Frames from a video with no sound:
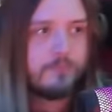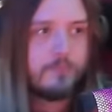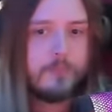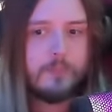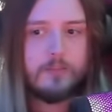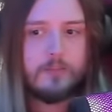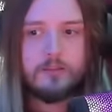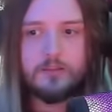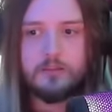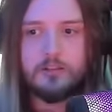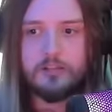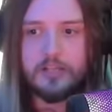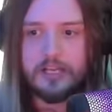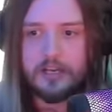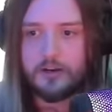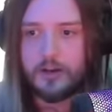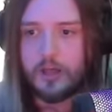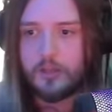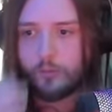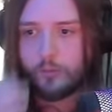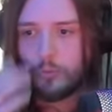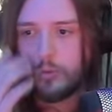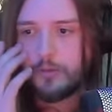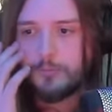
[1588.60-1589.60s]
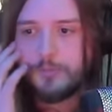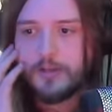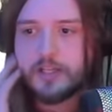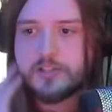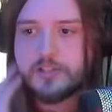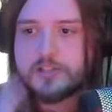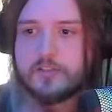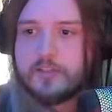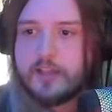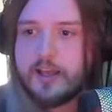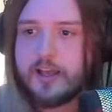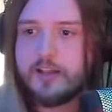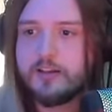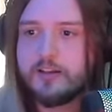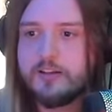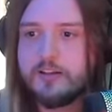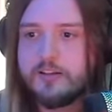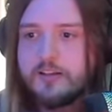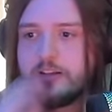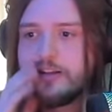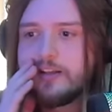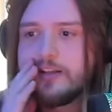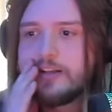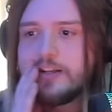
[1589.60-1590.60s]
You need another one because of that.
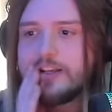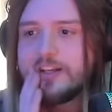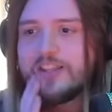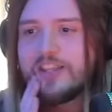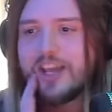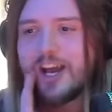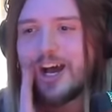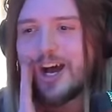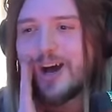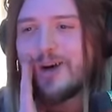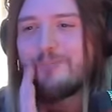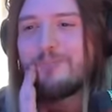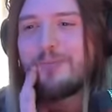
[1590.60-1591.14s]
Yo,